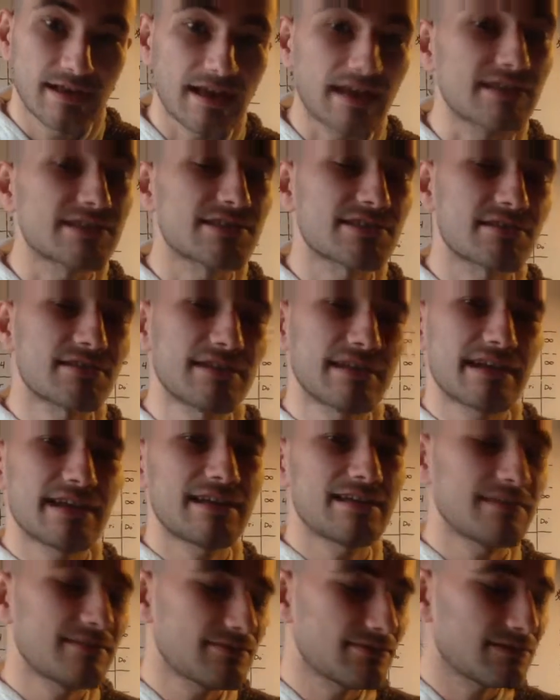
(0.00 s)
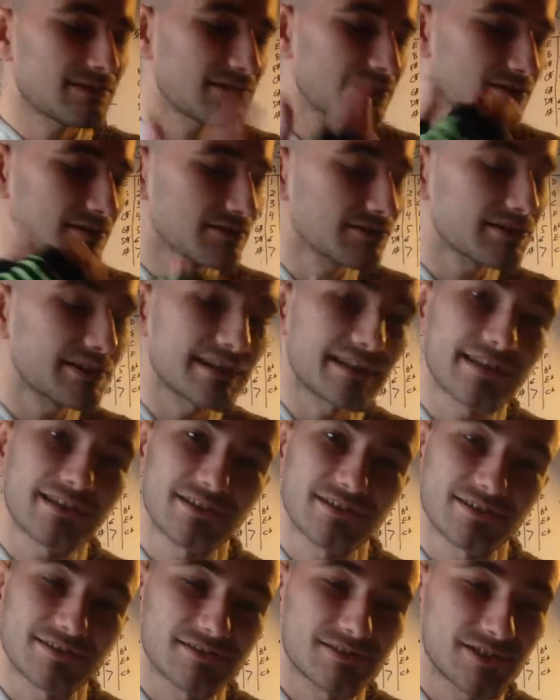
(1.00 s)
And start looking at
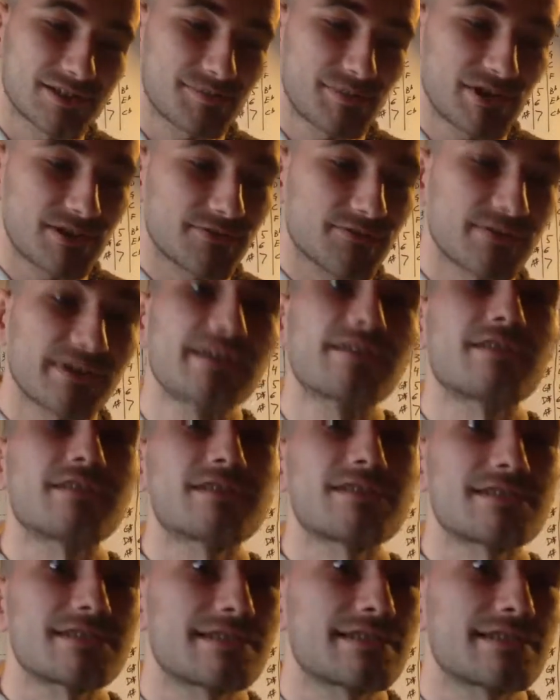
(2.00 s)
your spare fingers and